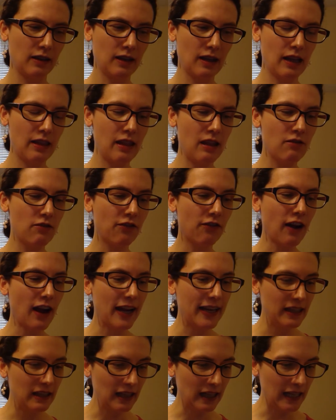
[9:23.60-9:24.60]
And then
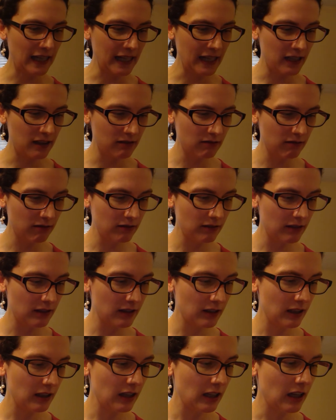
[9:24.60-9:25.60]
finally,
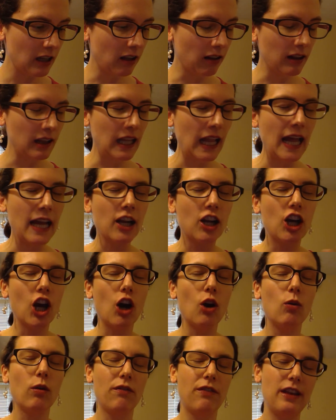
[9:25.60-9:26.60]
let
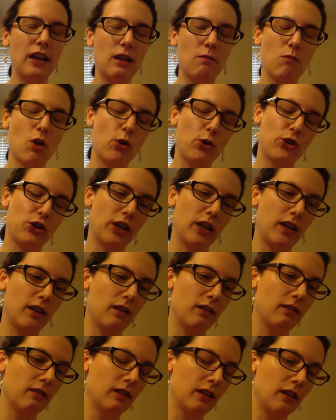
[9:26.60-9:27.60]
go of the
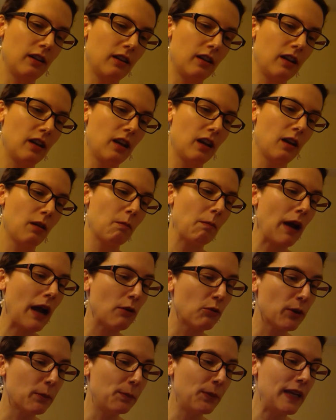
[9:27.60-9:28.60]
emotion by
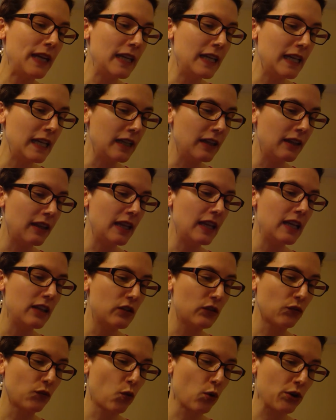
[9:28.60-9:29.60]
repeating
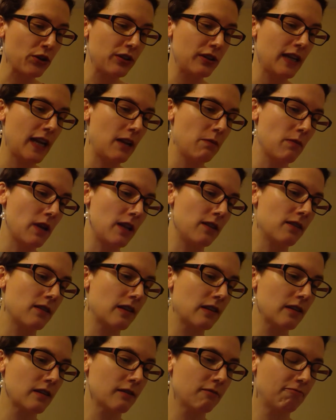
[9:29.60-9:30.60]
these four
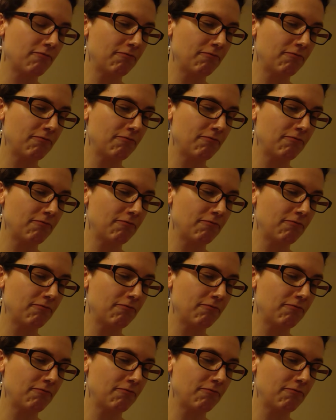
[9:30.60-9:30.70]
statements